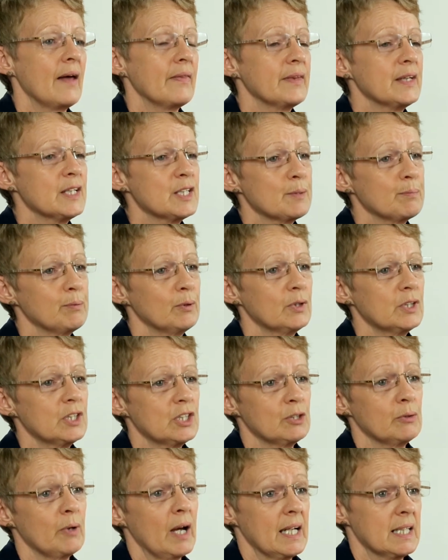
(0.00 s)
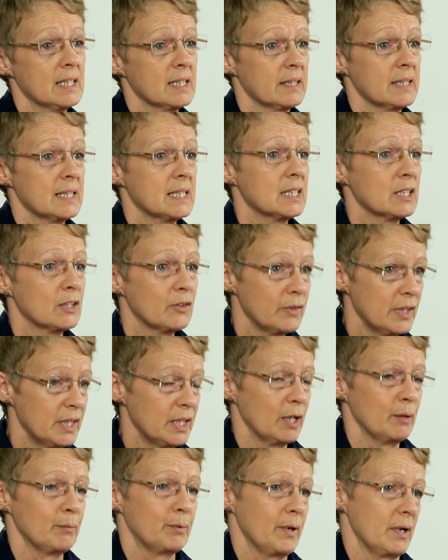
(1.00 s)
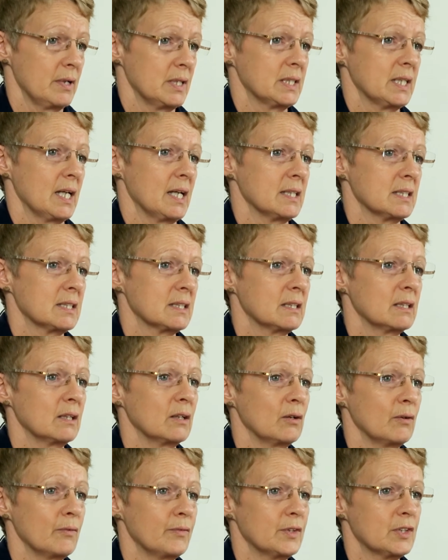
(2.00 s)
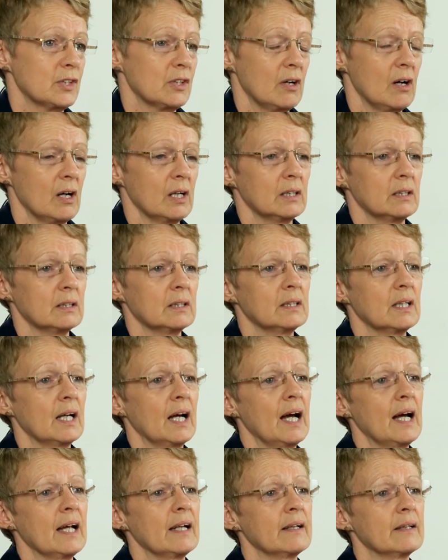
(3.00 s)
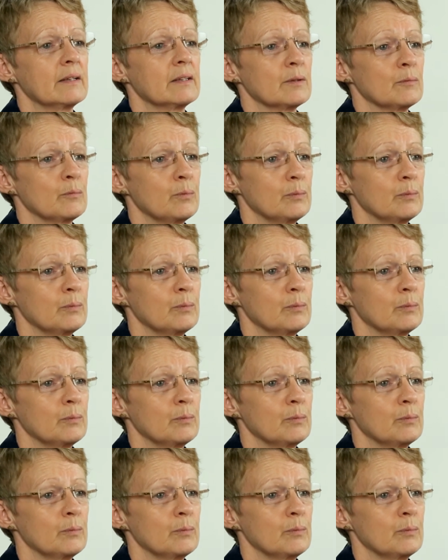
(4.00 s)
At this point, you enter the screening process of the trial, and